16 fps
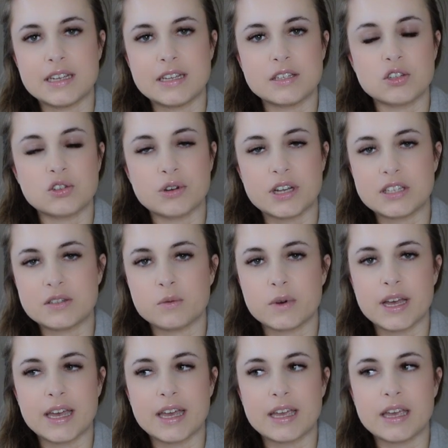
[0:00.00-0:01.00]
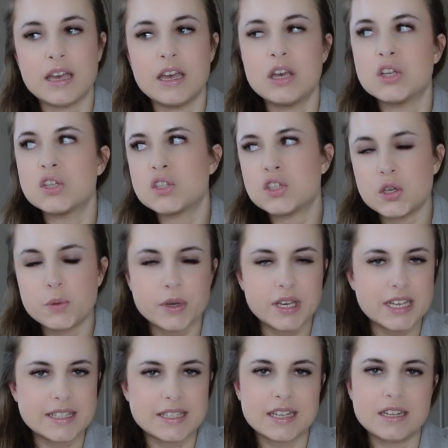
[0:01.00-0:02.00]
it straight away. Super
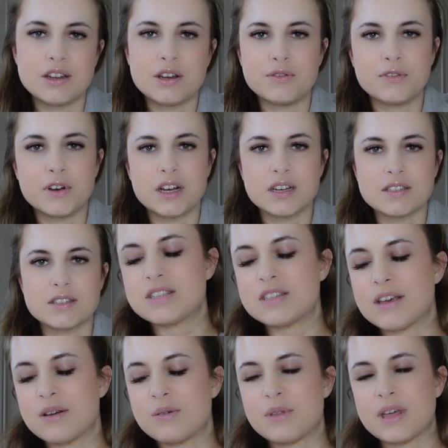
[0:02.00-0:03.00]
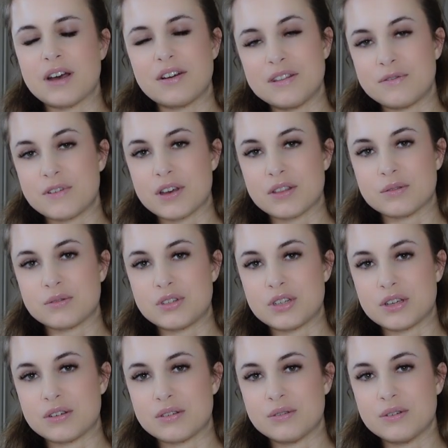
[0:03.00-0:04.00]
easy, no fuss. So without any further
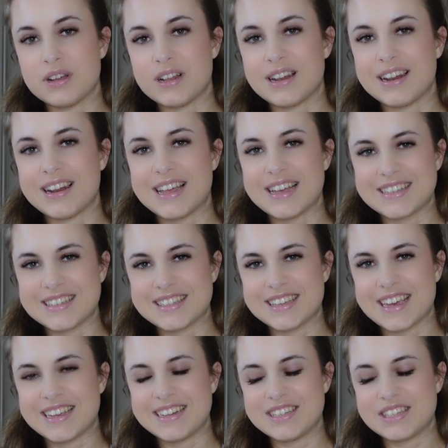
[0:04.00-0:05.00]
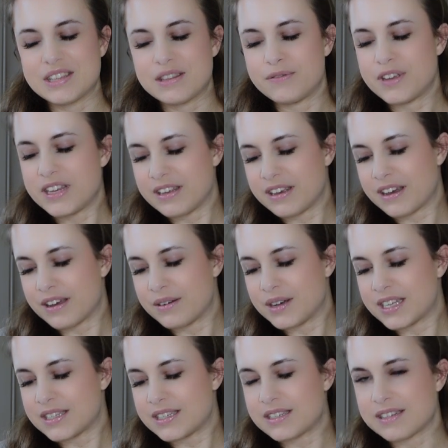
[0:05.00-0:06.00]
ado, let's get into the video
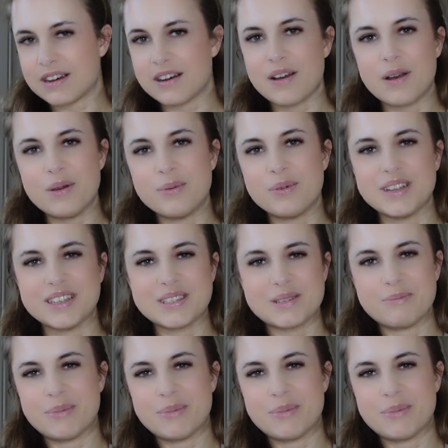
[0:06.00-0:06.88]
and start opening some